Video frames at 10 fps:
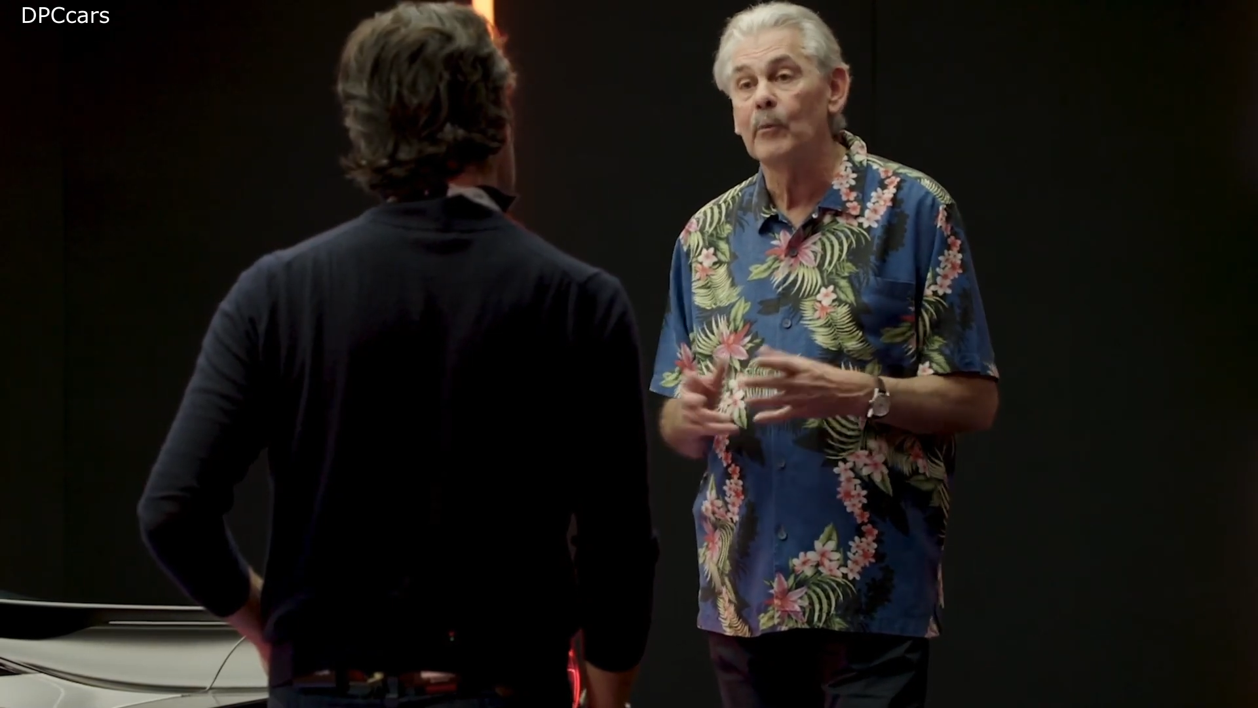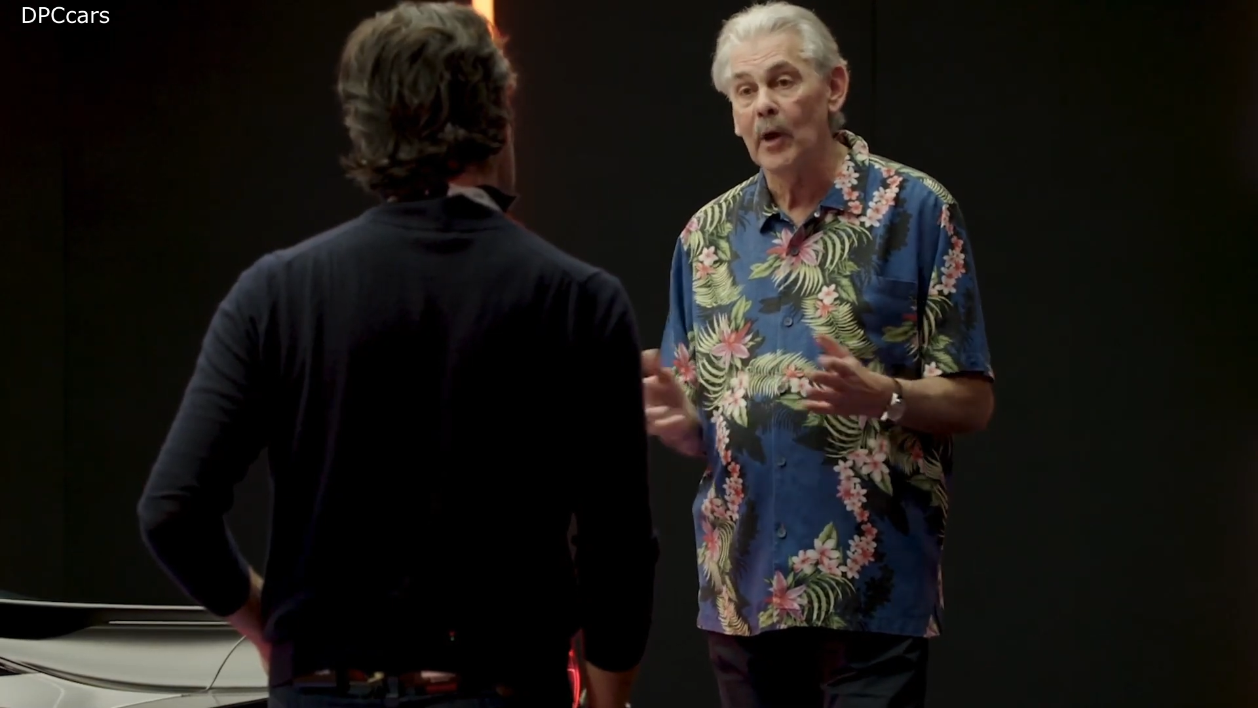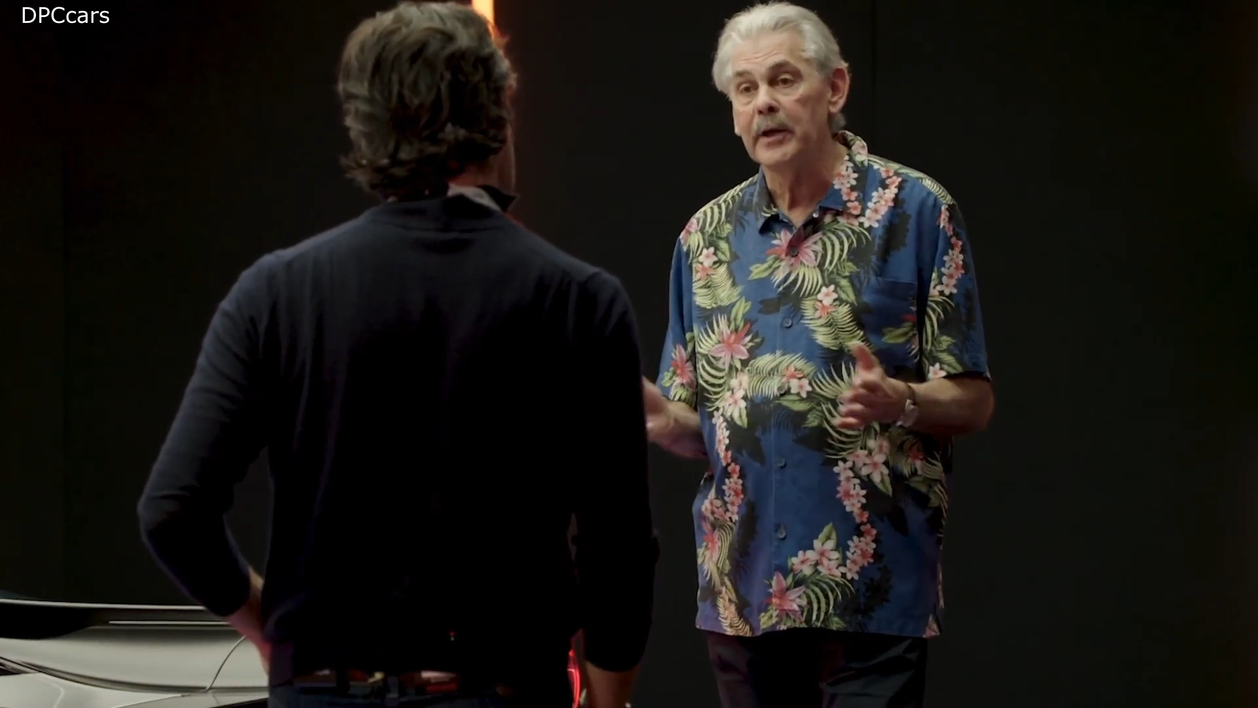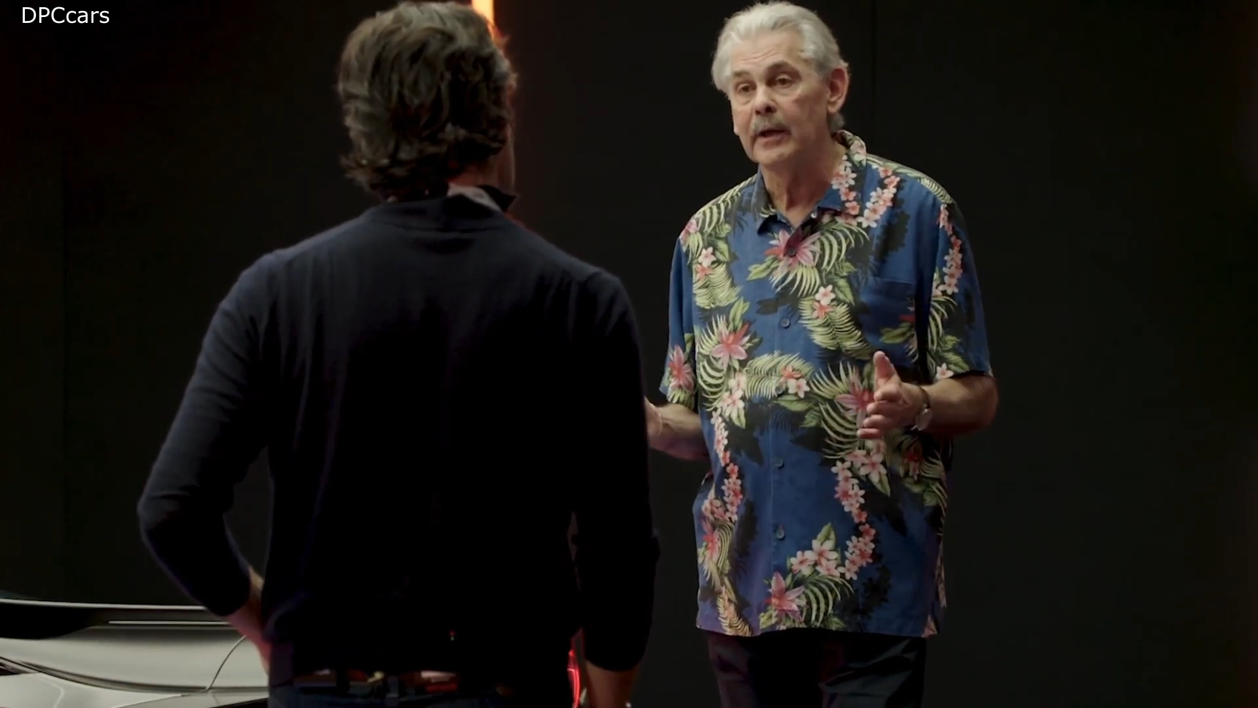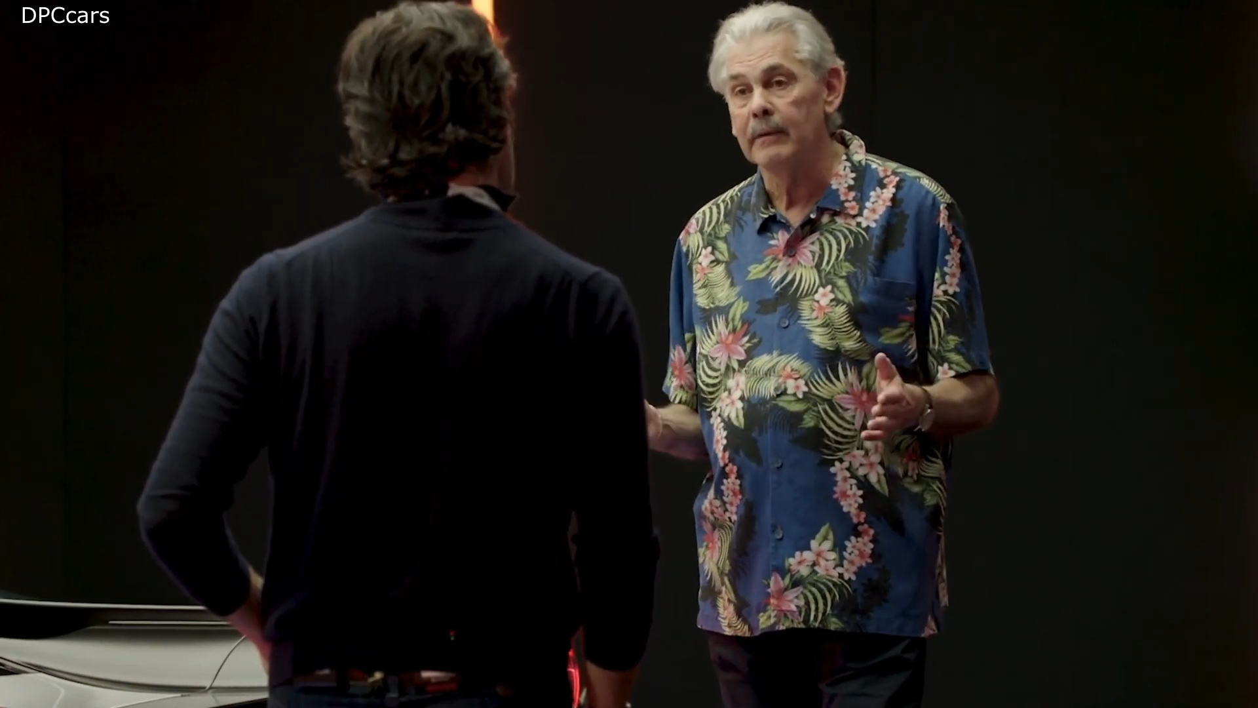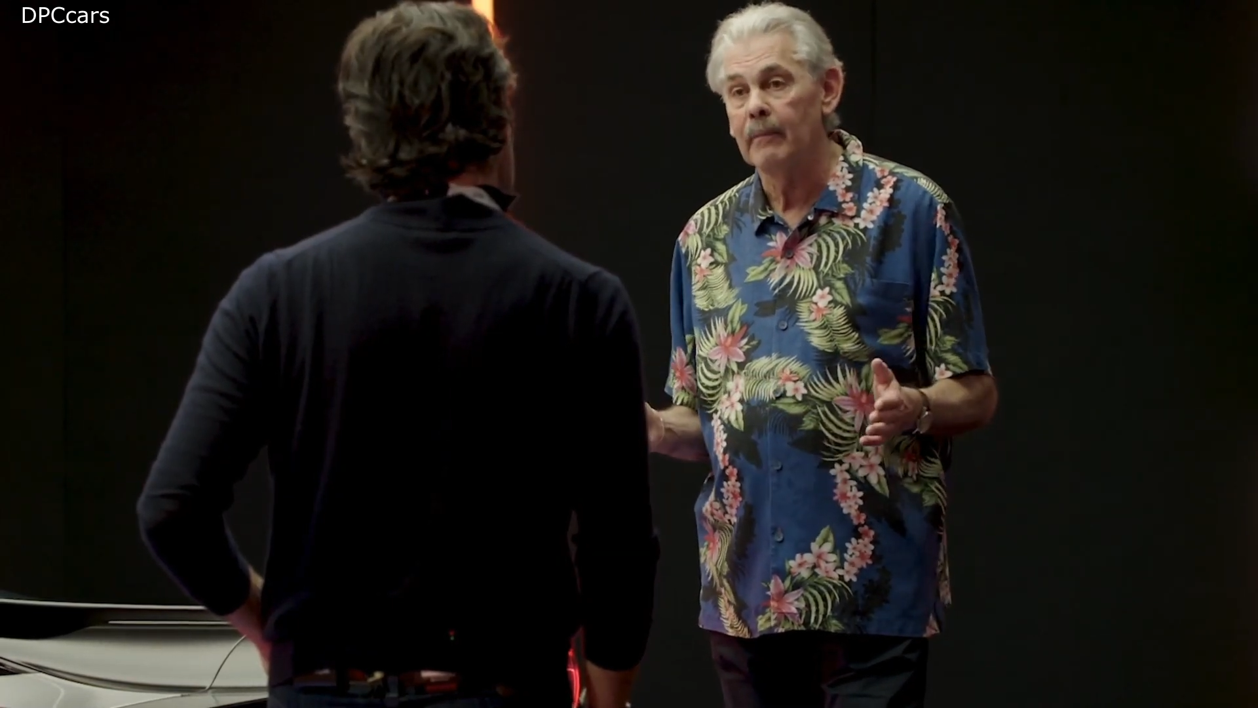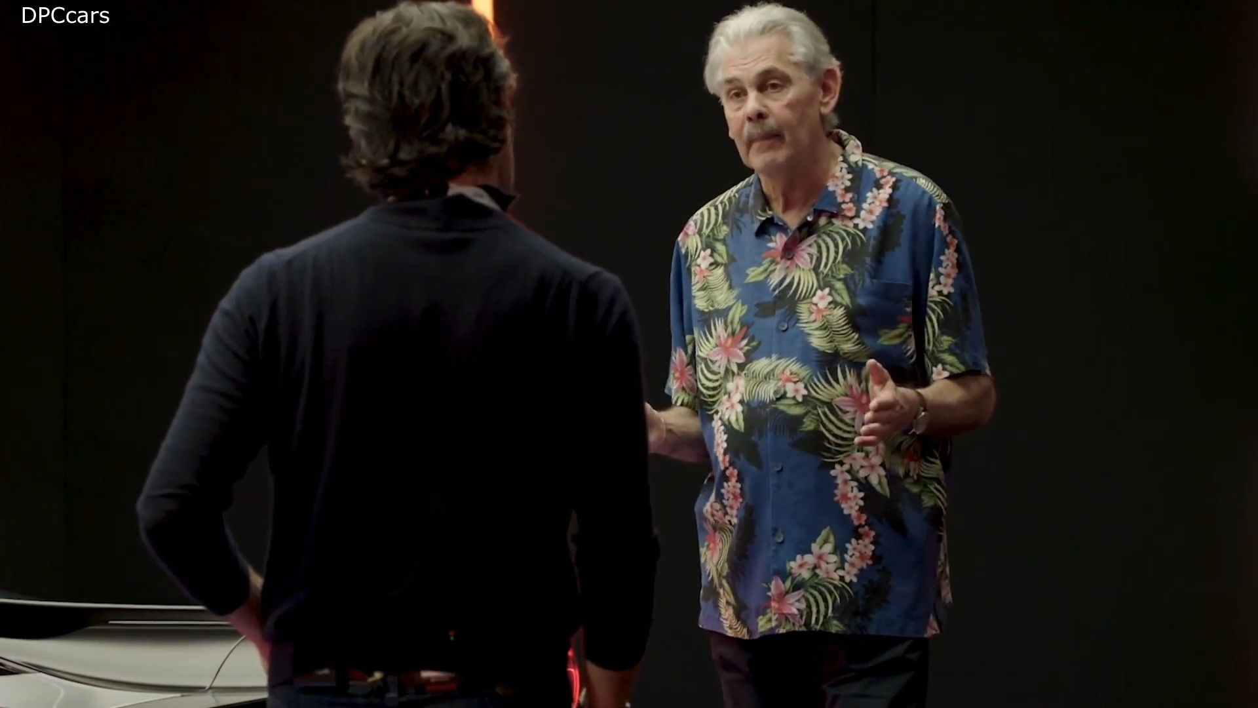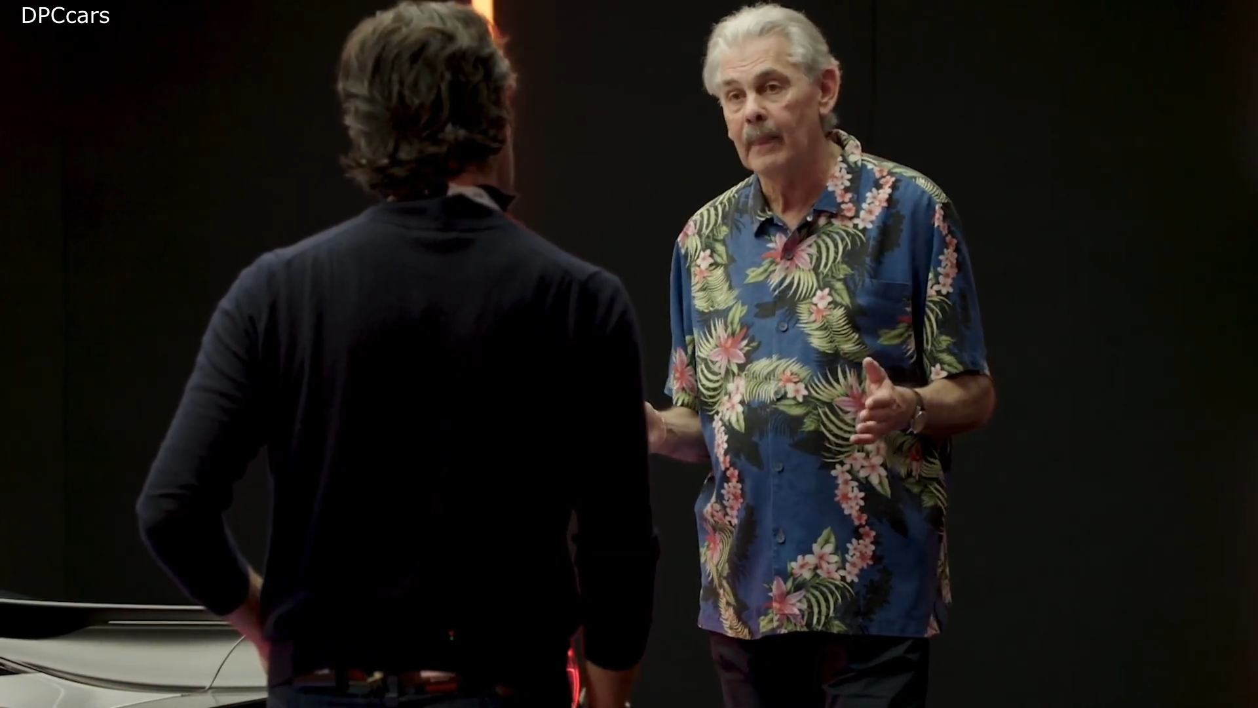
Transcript: braking.